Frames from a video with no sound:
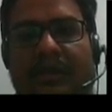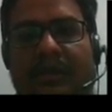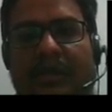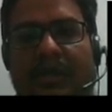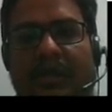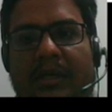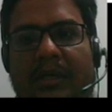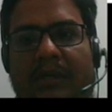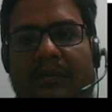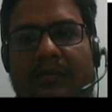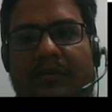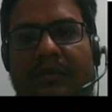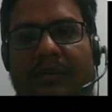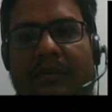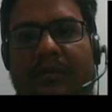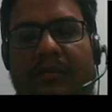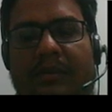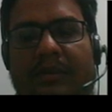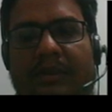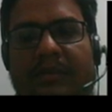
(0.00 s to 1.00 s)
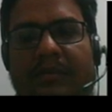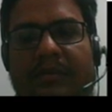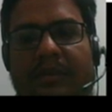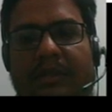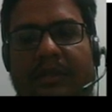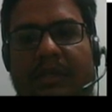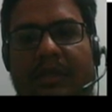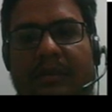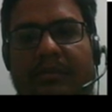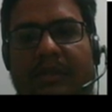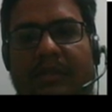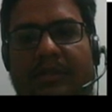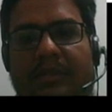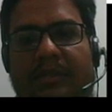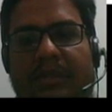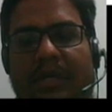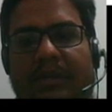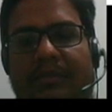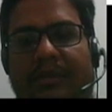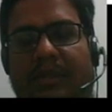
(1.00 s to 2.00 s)
alpha plus beta plus
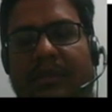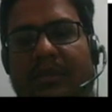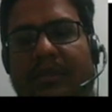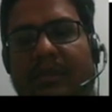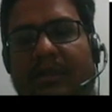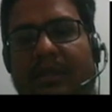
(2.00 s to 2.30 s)
gamma